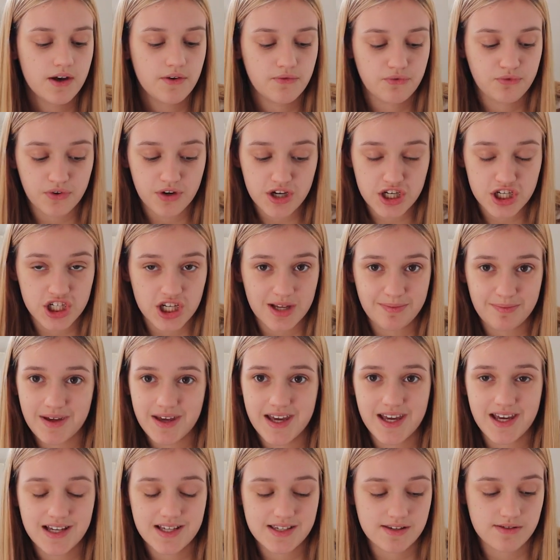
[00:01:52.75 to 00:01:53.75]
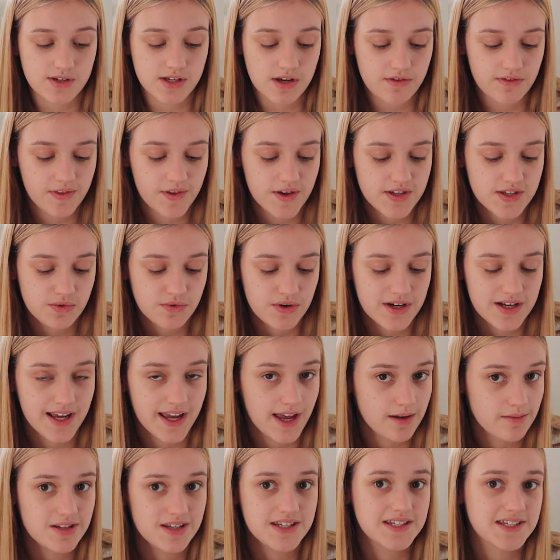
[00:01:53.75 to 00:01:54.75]
Free shipping, because it was over 30 quid, it
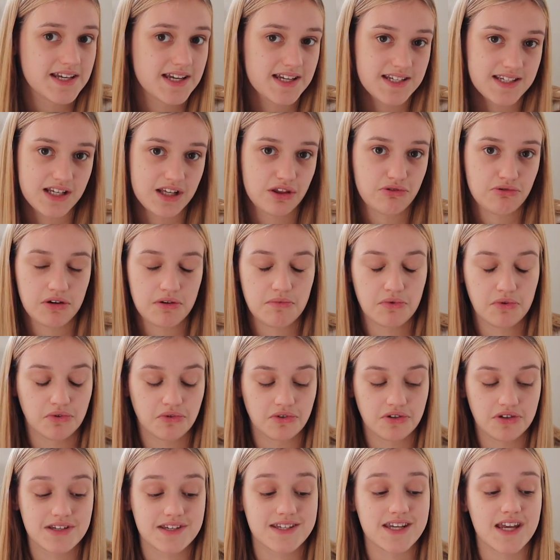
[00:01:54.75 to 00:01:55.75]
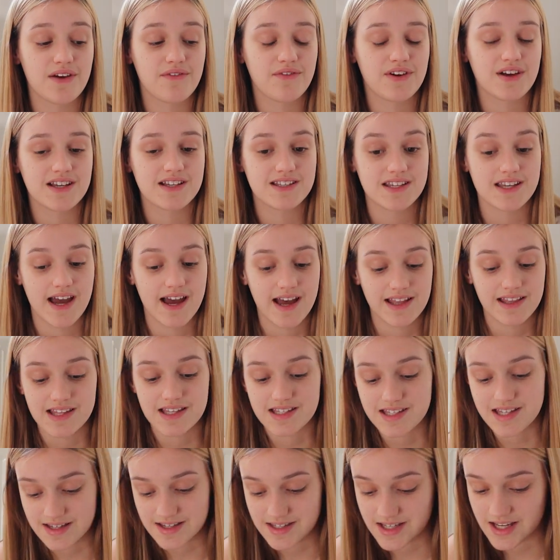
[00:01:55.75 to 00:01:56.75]
came to 63 with all the savings and the
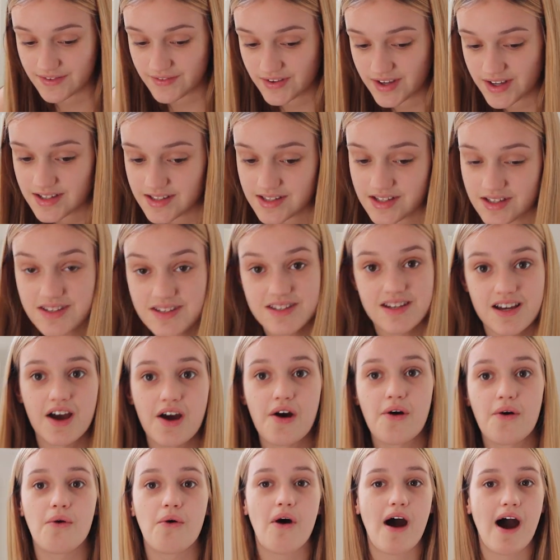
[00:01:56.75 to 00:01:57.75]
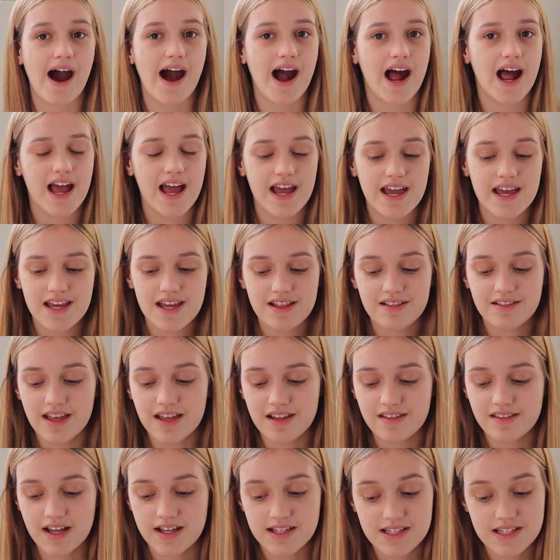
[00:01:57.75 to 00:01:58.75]
set savings. So I
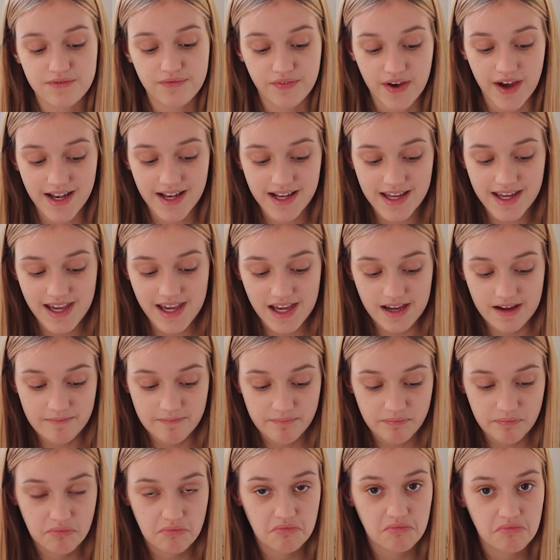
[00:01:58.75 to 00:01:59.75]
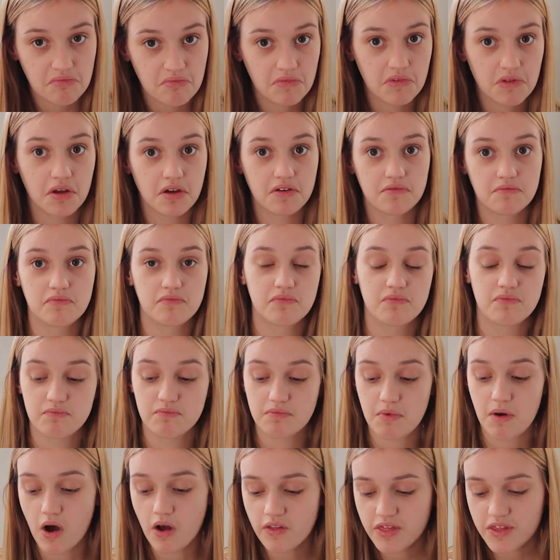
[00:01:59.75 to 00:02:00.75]
think that's fairly
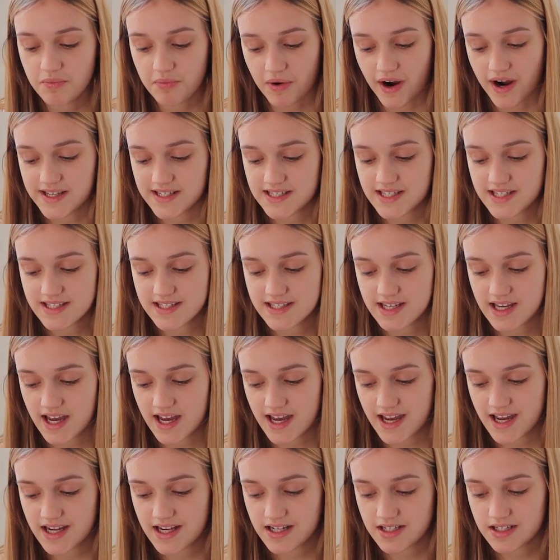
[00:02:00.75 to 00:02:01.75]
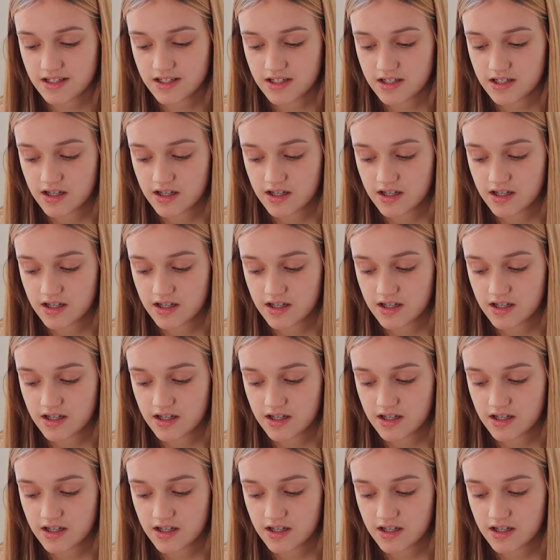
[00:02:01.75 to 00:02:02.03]
on the pricey side.